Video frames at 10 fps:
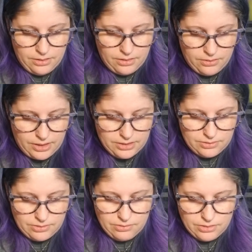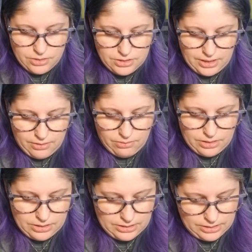Okay, so I don't understand what
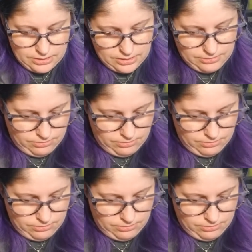this is.